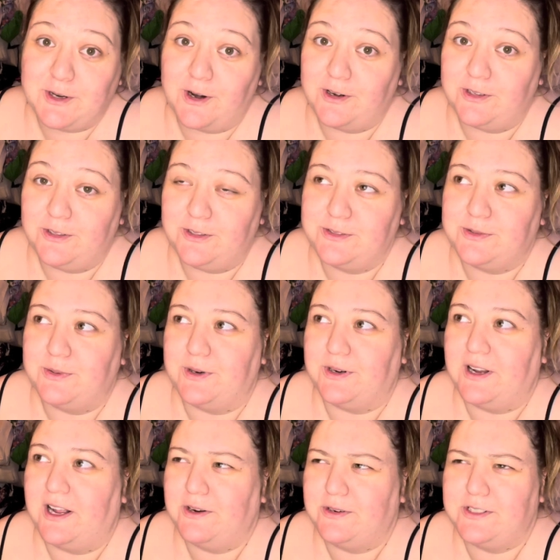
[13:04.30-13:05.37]
Chronicles, or
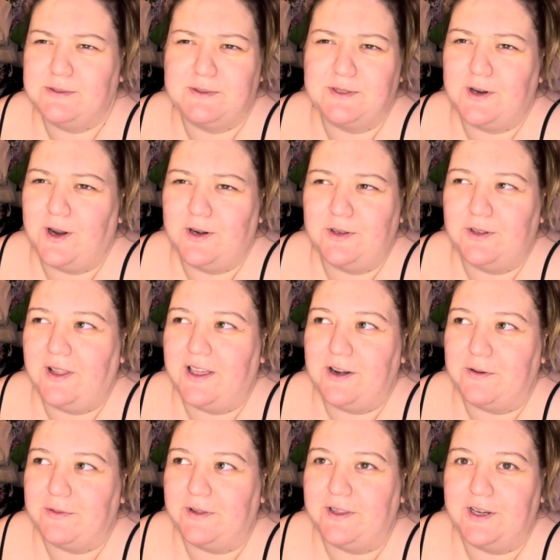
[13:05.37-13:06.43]
A Christmas Chronicle, I
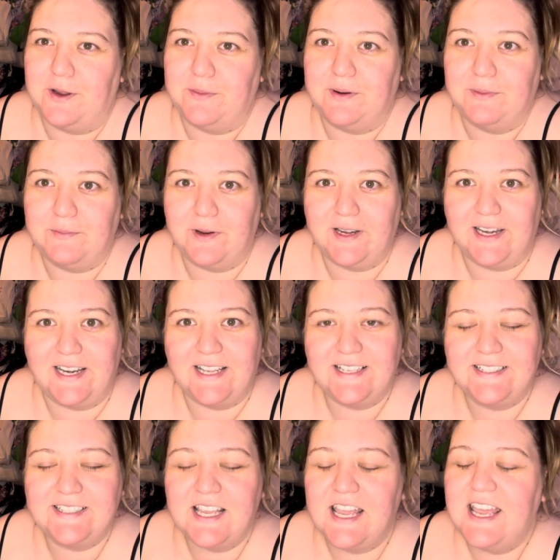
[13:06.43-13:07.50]
don't really know what one it
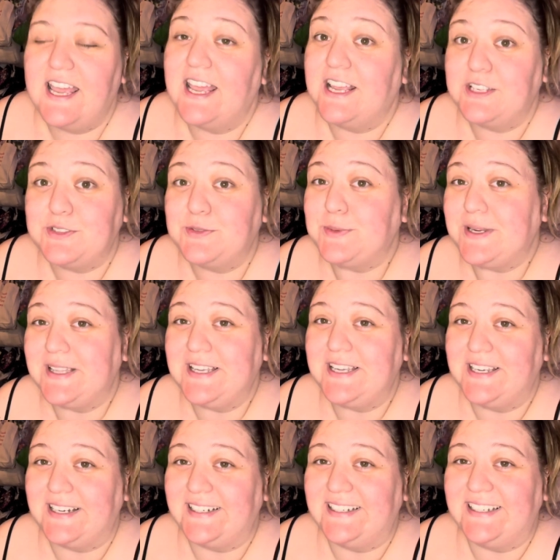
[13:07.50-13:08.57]
is, is really
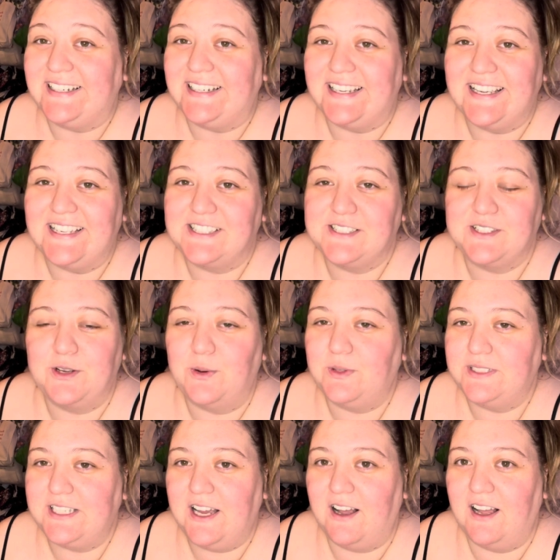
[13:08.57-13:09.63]
good. It's
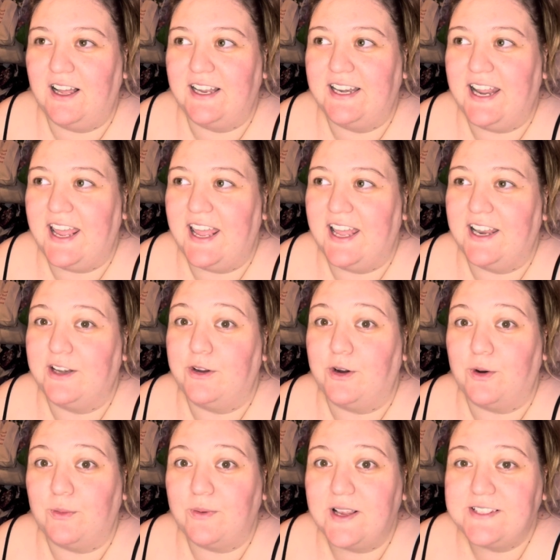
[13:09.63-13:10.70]
Goldie Hawn and
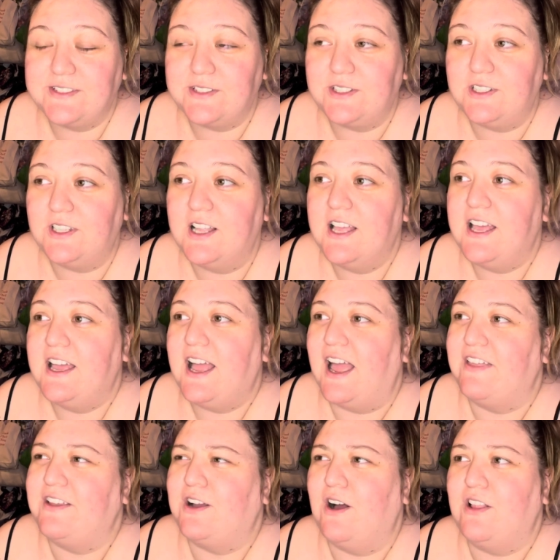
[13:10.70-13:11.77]
Kurt Russell. I
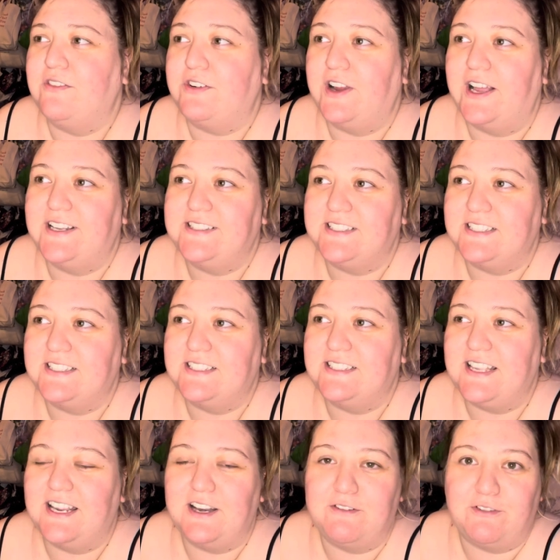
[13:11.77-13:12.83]
think Oliver Hudson's
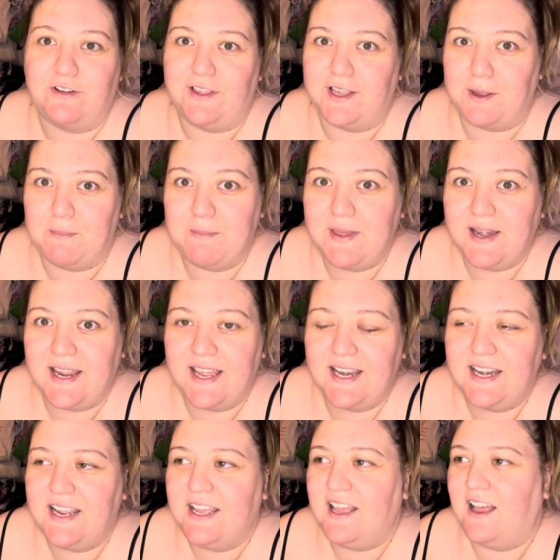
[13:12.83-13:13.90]
in it for like a minute.
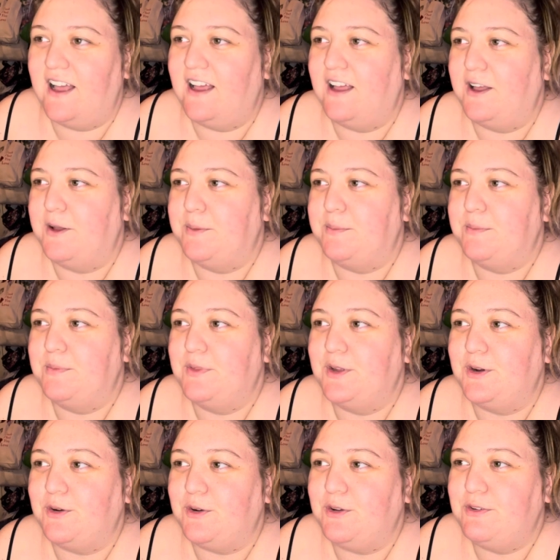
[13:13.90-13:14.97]
Um, the
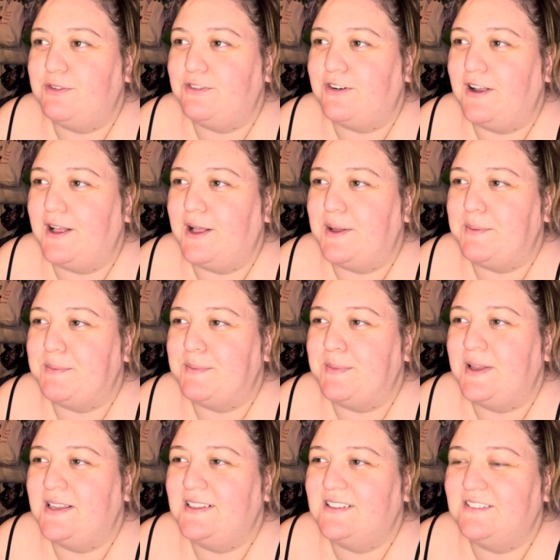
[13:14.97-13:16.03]
girl
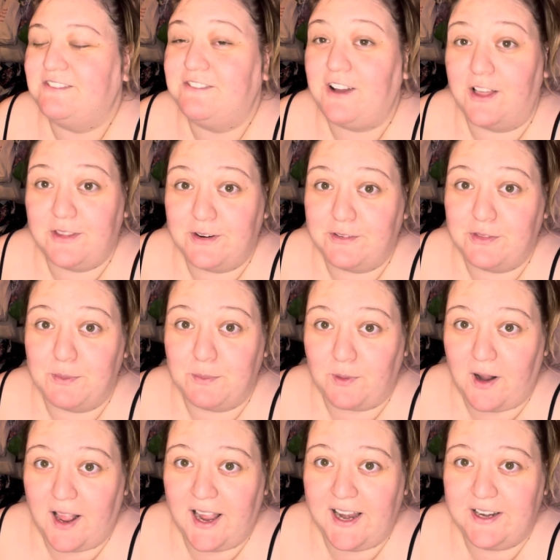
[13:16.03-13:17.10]
from Father of the
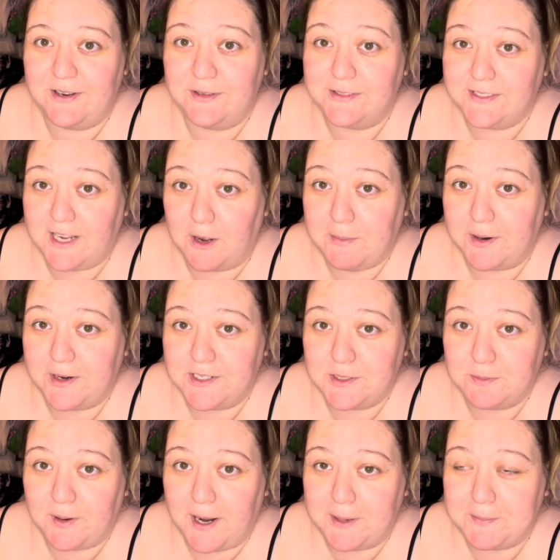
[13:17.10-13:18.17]
Bride, who's now married to
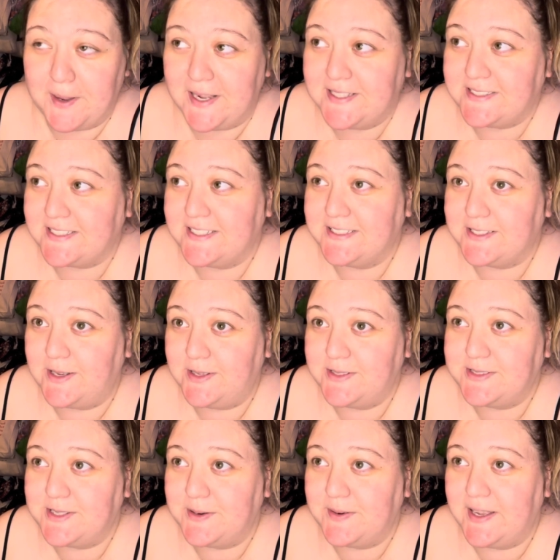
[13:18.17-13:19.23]
Brad Paisley, is
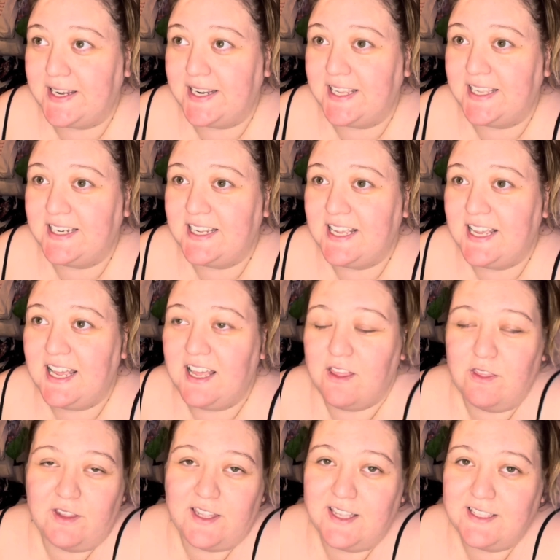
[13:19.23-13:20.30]
also in it.
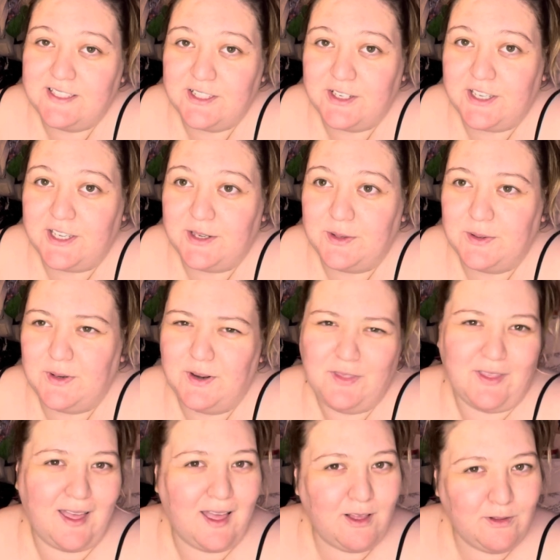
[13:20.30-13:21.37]
The kids are cute.
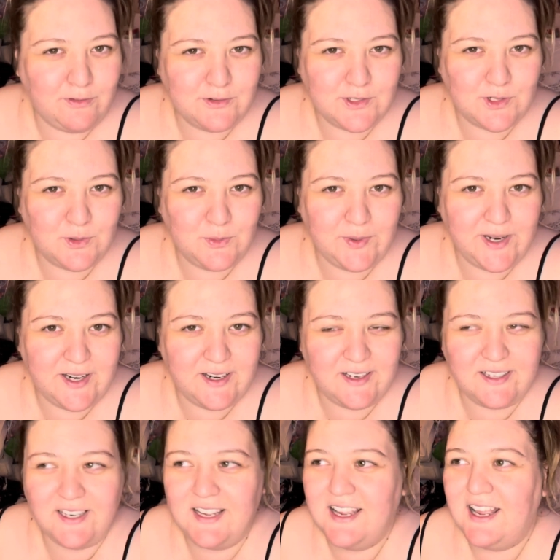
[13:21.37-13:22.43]
The elves are
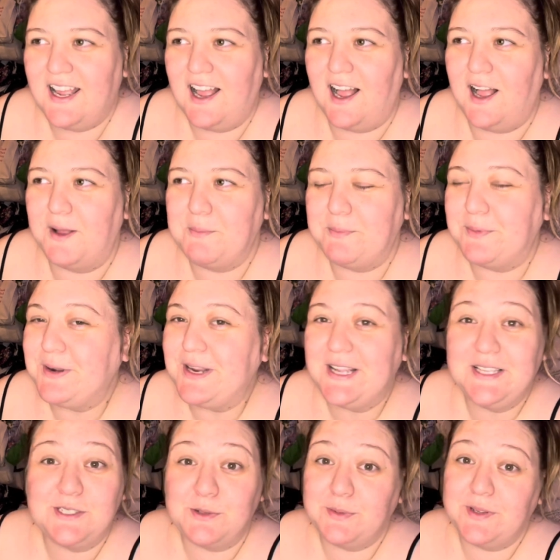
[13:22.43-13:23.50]
weird but
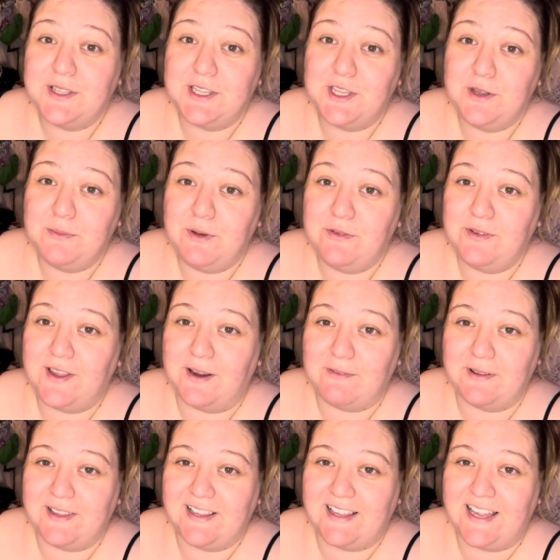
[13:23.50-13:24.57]
it's a really cute movie. I
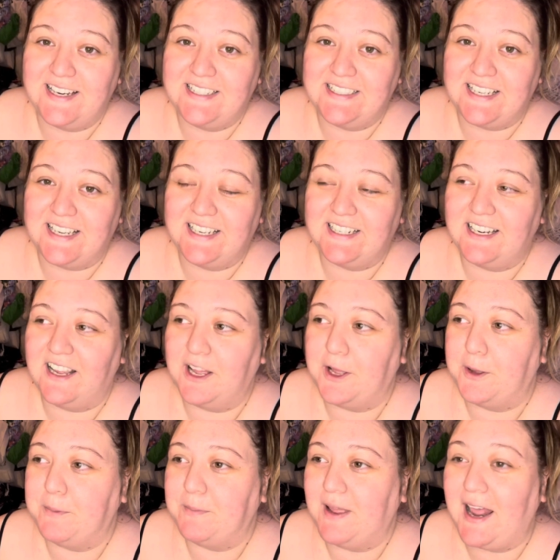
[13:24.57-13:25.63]
really liked it.
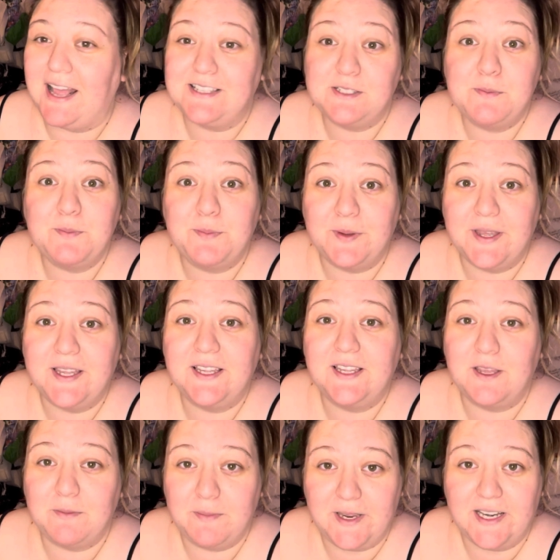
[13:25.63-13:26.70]
Um, it had some big
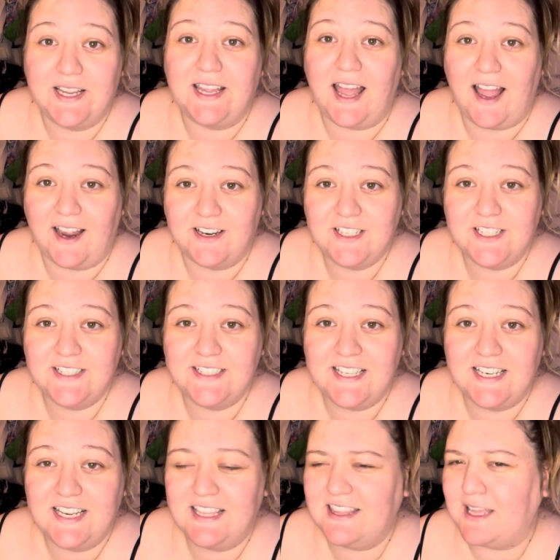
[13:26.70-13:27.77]
comedic actors
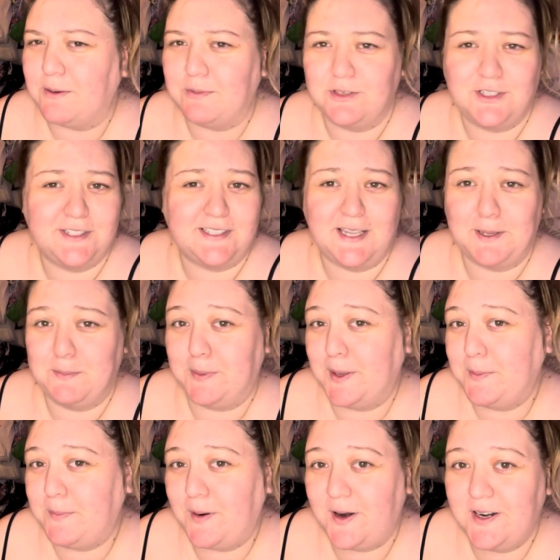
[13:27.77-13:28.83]
in it that were just like
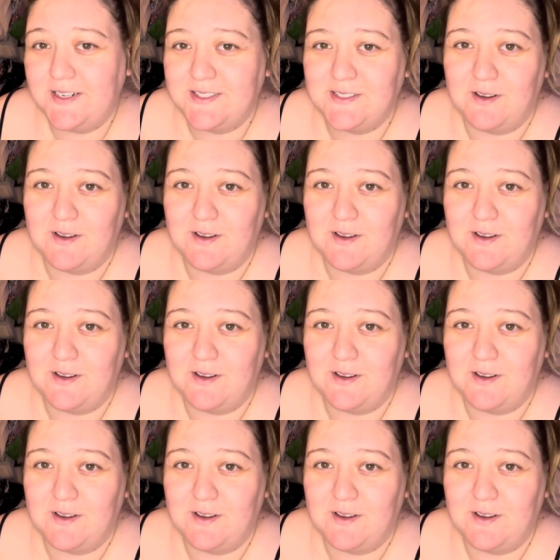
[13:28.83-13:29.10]
bit parts.